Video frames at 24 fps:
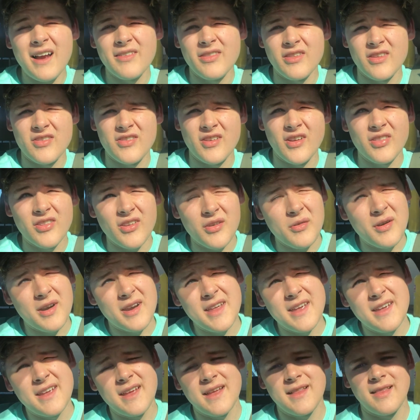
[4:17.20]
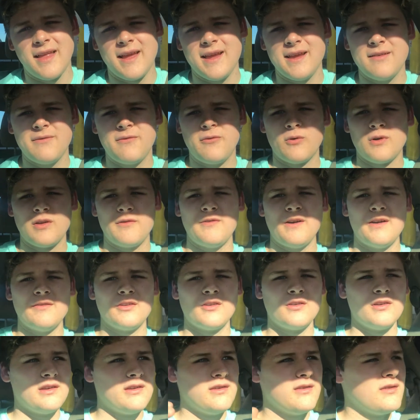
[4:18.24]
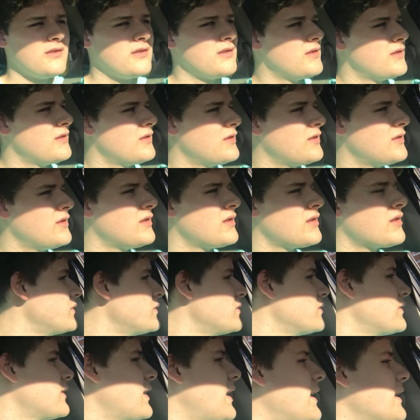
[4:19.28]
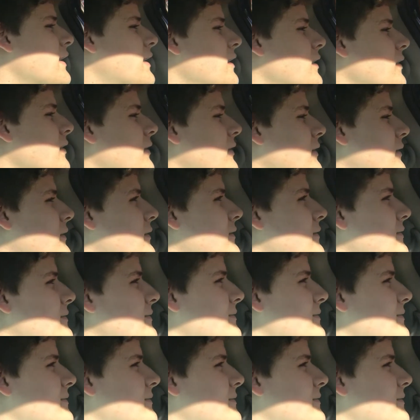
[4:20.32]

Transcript: and the sun's already like 45 degrees? Thank you. You're